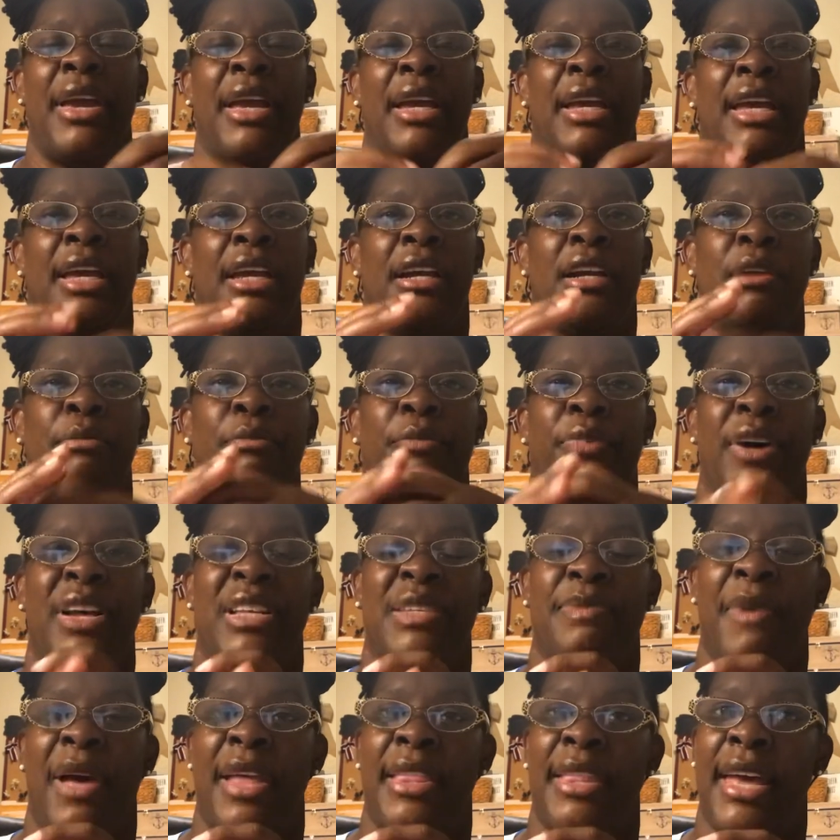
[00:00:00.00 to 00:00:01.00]
The cord
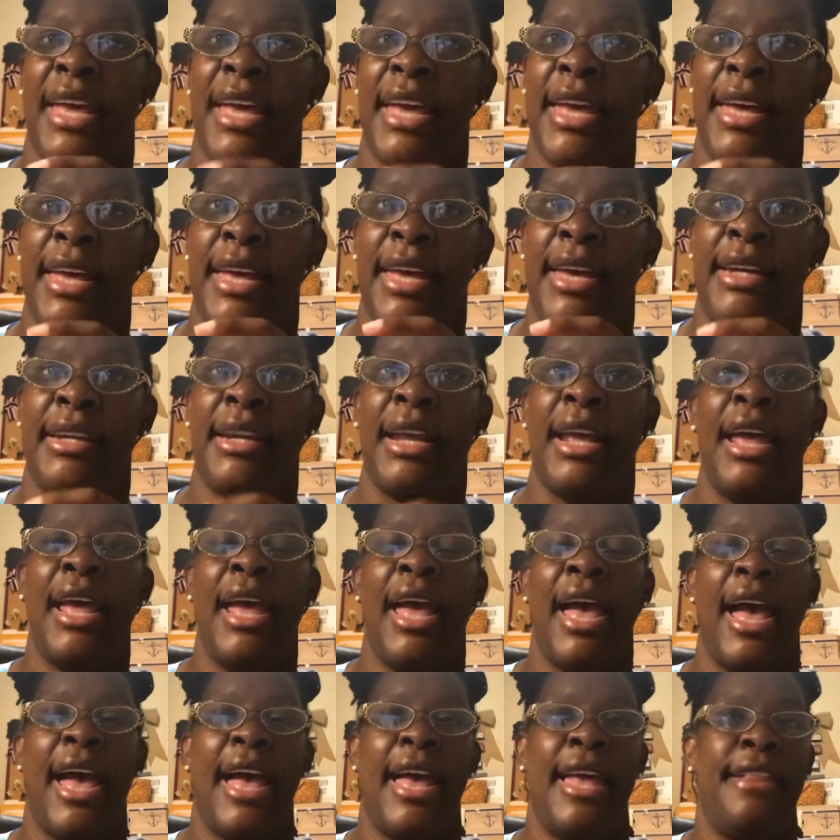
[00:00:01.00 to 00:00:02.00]
could slip and get
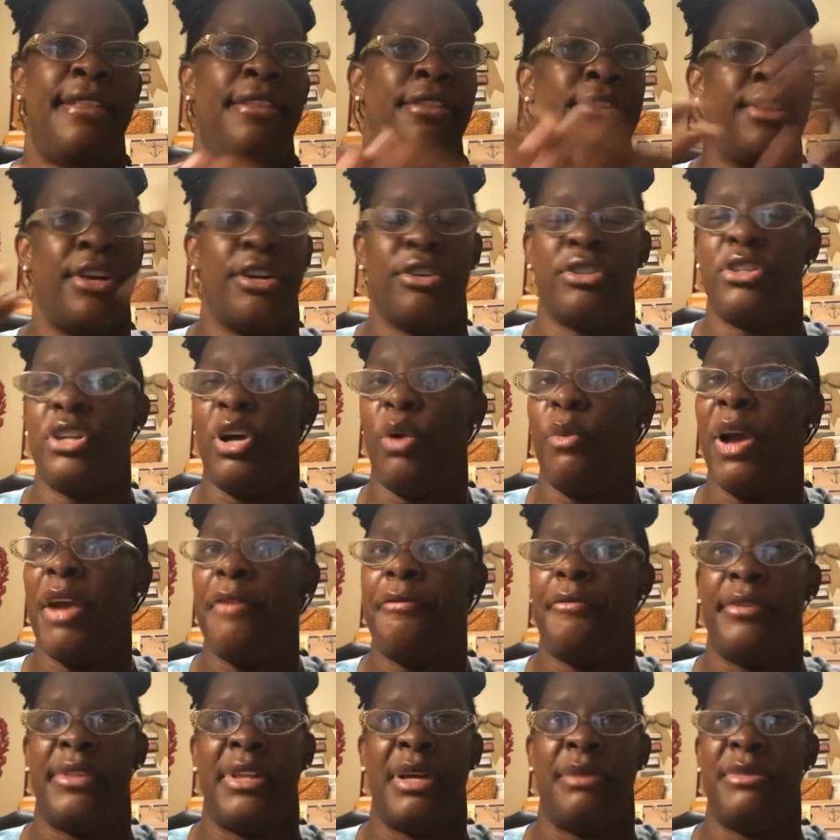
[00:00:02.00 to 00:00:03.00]
compressed by the
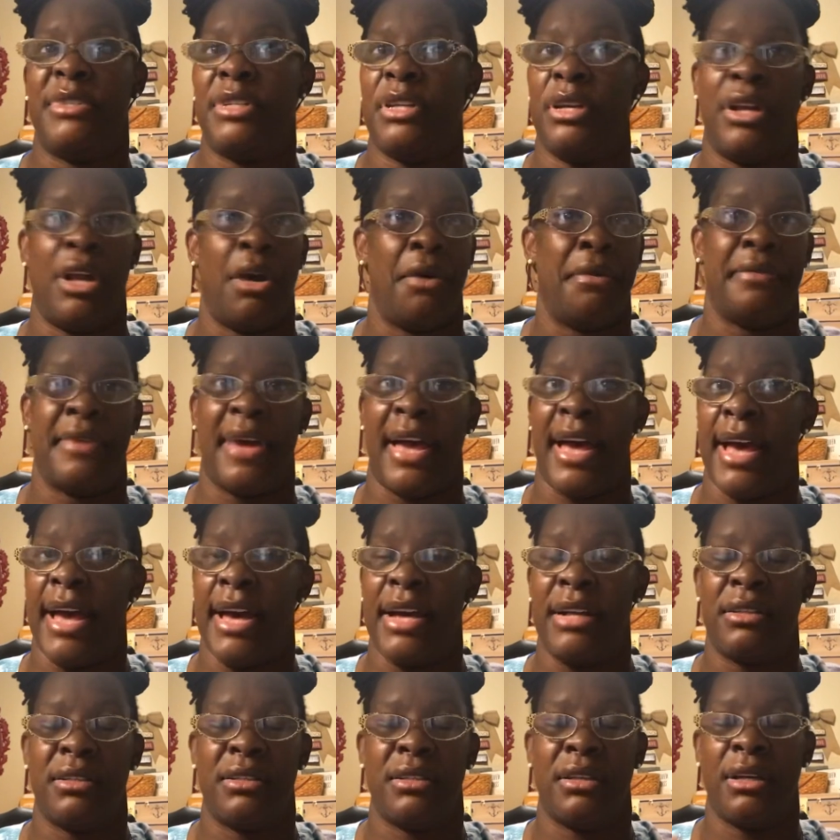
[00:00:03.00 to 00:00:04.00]
head, and there's
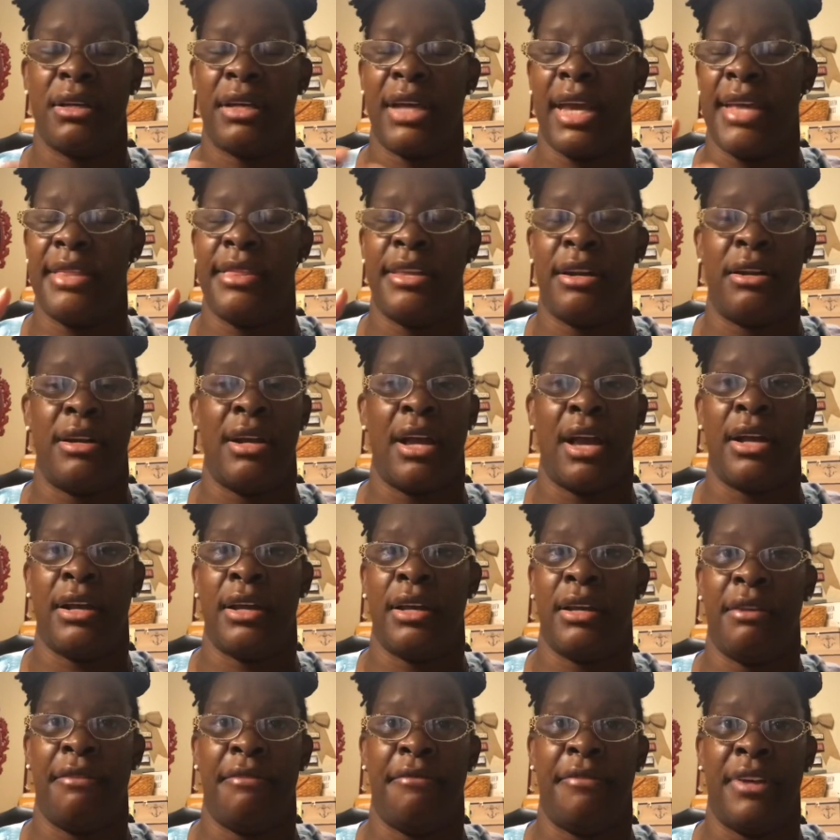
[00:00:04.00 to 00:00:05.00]
no way for them to know
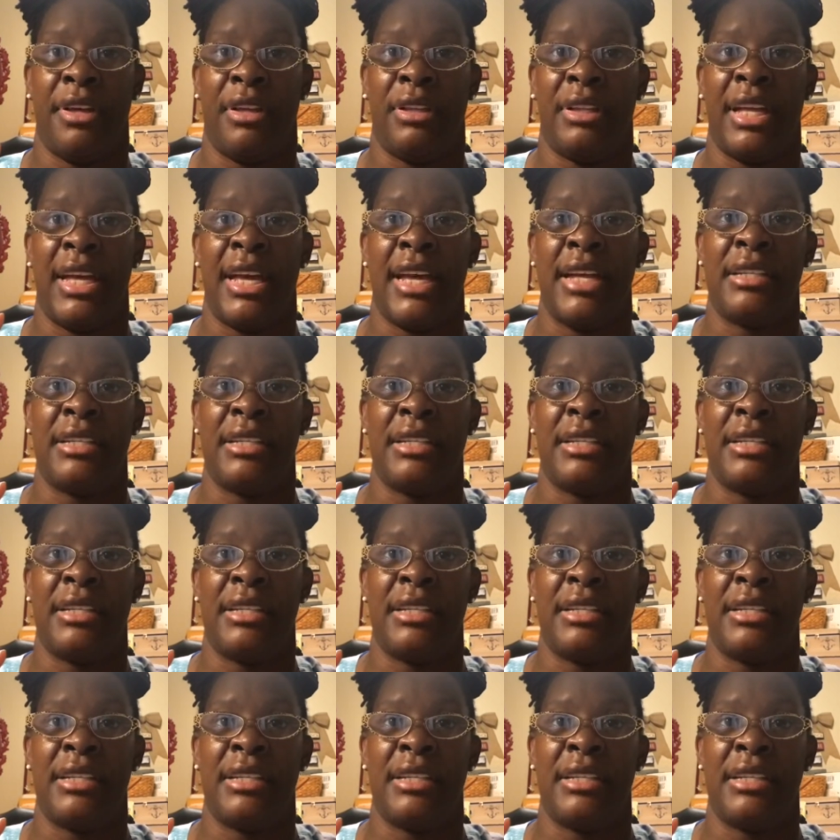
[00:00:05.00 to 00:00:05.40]
that.